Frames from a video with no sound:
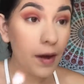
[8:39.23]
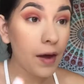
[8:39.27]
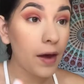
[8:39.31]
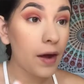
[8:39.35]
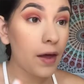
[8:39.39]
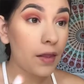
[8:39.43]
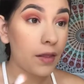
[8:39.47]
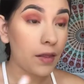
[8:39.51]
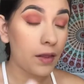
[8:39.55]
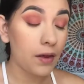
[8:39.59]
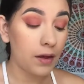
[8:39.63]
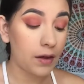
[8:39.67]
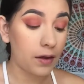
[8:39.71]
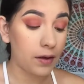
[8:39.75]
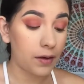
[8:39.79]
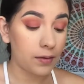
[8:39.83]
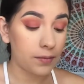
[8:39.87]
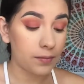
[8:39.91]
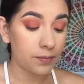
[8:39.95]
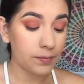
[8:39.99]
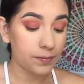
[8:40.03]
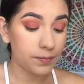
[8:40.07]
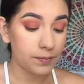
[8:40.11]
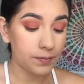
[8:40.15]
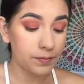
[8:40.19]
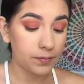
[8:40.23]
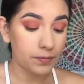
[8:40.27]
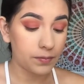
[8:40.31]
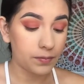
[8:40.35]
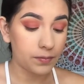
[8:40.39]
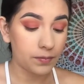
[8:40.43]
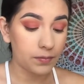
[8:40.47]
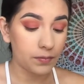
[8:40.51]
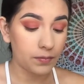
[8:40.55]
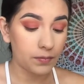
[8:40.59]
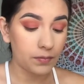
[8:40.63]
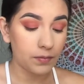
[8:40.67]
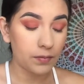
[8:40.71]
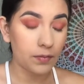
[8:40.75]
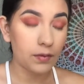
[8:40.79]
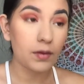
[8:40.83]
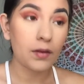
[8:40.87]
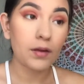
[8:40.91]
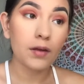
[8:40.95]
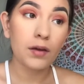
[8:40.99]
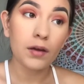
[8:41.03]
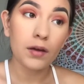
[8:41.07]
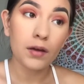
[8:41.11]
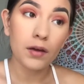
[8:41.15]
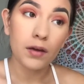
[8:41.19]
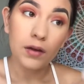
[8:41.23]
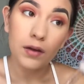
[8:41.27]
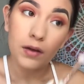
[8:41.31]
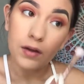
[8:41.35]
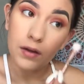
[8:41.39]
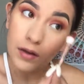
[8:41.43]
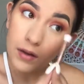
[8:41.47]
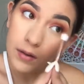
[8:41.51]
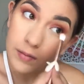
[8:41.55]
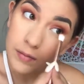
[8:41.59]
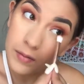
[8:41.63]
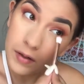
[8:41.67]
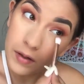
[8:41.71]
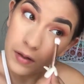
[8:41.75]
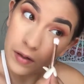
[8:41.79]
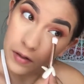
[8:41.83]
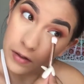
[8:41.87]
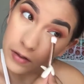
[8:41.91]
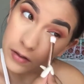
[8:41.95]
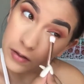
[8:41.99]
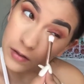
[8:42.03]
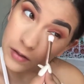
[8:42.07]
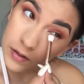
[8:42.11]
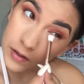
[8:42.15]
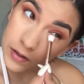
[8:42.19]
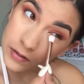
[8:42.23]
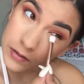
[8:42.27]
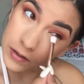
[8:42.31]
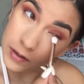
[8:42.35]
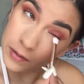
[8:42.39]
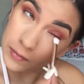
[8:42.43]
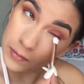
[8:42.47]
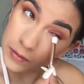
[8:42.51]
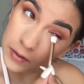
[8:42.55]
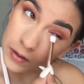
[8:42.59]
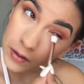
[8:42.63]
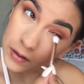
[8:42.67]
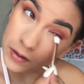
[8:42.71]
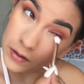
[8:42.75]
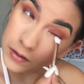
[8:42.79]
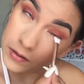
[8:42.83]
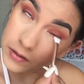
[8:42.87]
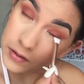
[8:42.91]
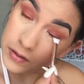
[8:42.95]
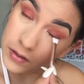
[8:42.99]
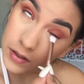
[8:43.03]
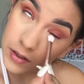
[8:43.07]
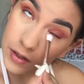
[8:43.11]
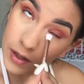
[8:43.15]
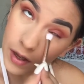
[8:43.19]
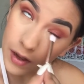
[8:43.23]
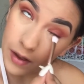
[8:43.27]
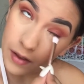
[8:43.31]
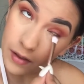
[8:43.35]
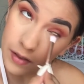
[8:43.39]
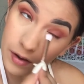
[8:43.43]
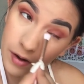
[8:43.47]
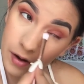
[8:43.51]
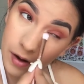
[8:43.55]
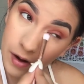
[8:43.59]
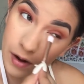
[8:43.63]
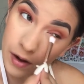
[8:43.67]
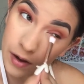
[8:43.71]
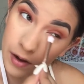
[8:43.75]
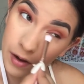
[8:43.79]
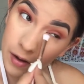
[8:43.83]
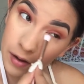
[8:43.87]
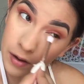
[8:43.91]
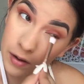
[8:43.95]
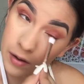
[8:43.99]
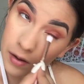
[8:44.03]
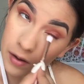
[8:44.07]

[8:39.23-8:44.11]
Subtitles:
And then I'm going to do the same thing to the other eye.